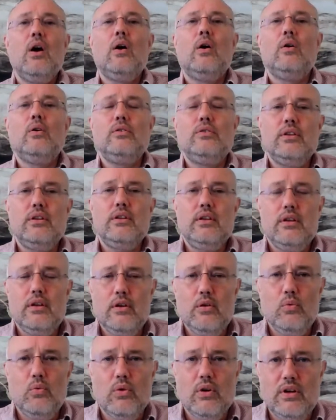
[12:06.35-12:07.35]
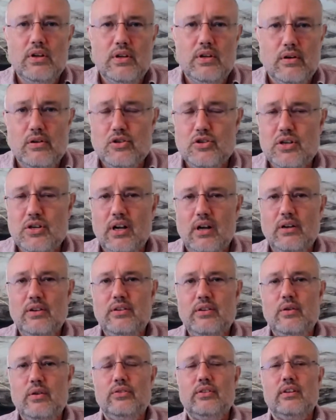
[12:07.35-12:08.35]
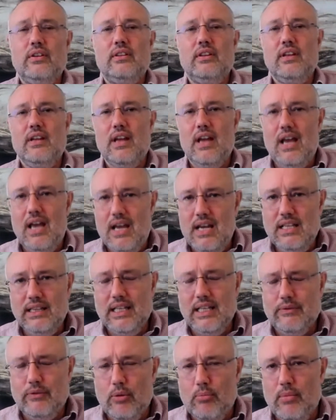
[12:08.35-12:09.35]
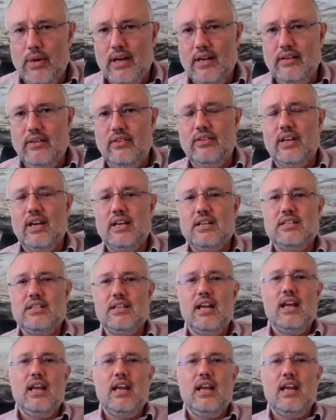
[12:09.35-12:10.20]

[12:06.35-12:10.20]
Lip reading: Or do you want your child using the A-level mindset